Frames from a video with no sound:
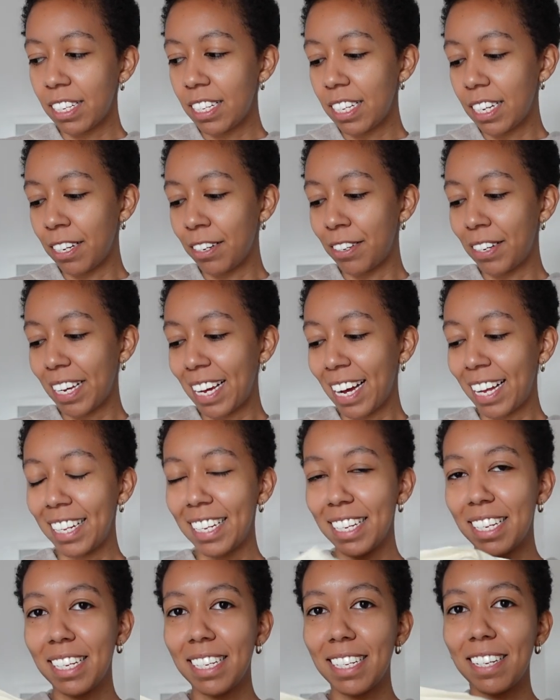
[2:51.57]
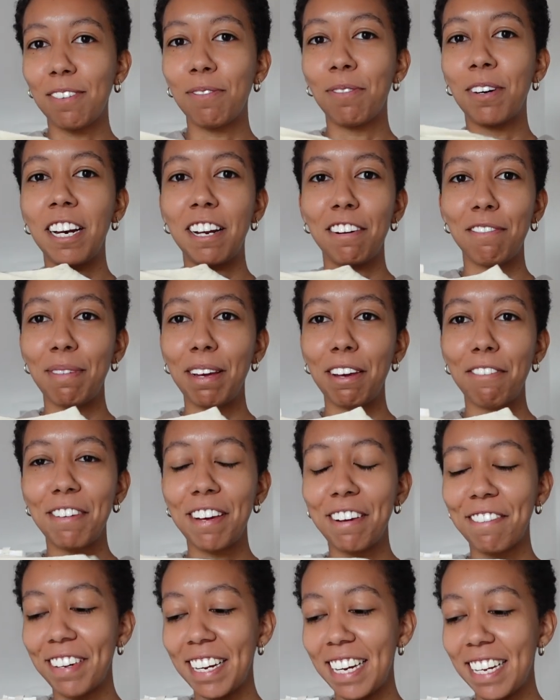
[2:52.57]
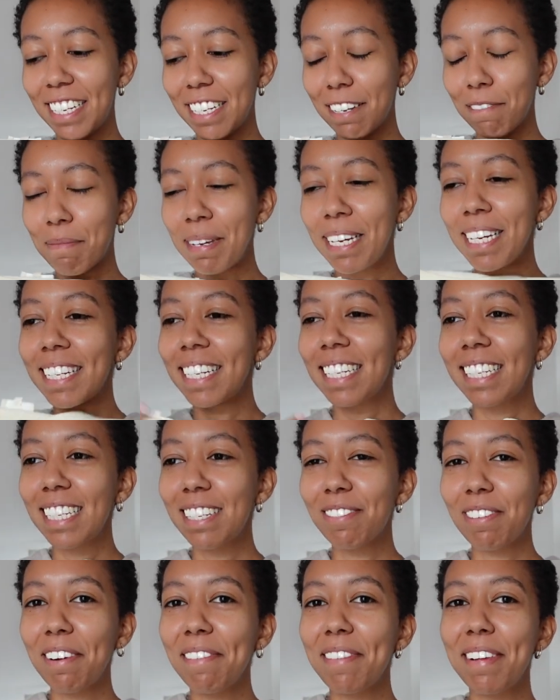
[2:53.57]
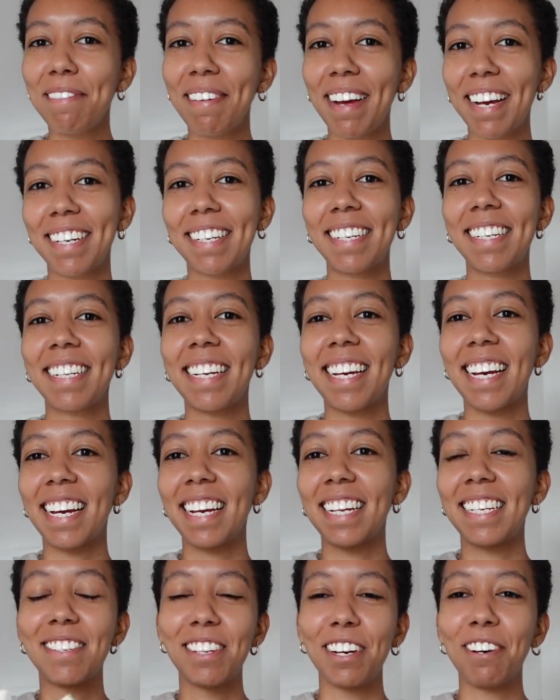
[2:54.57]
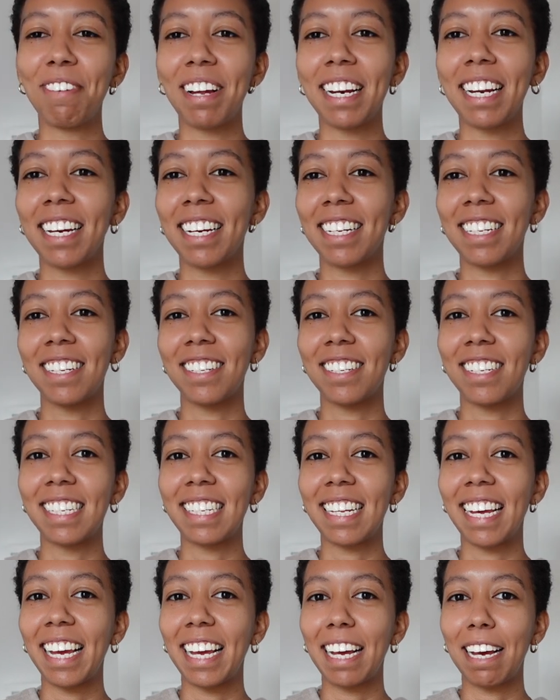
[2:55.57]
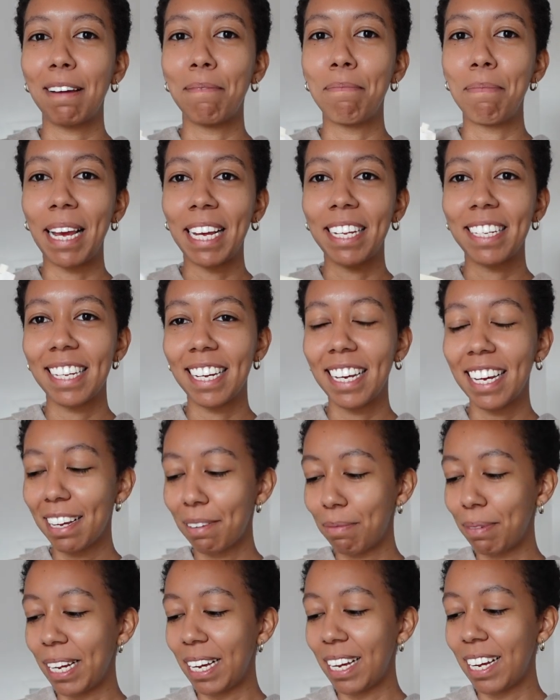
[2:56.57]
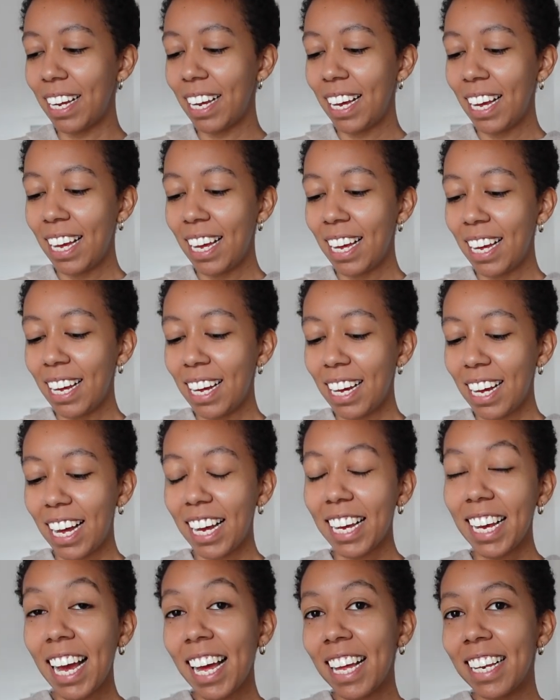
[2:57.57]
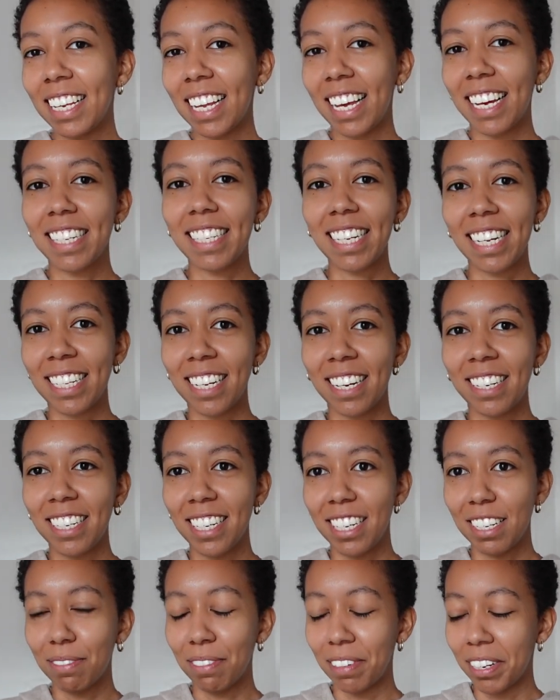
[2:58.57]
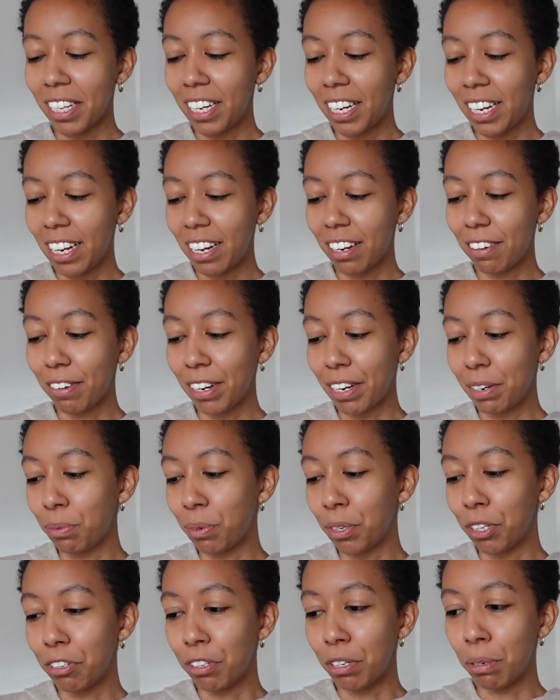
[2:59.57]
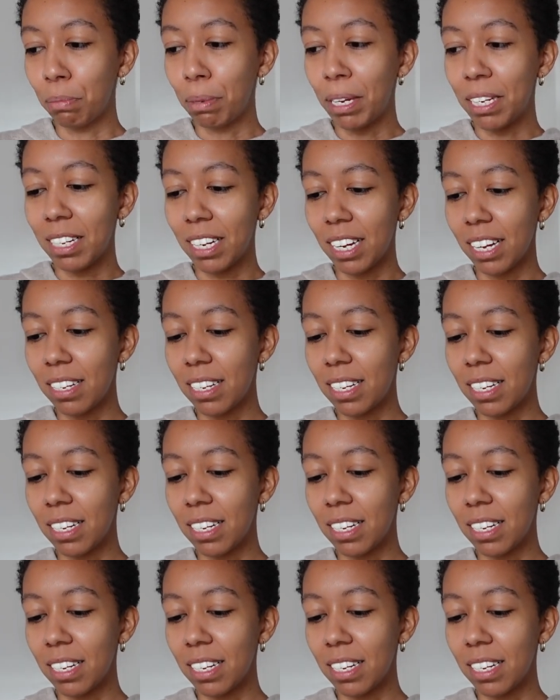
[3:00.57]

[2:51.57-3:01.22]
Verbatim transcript: So yeah, this is one of my favorite pieces from them actually. It's so funny because it's just like a basic, but again, like Sezane does really great wardrobe basics.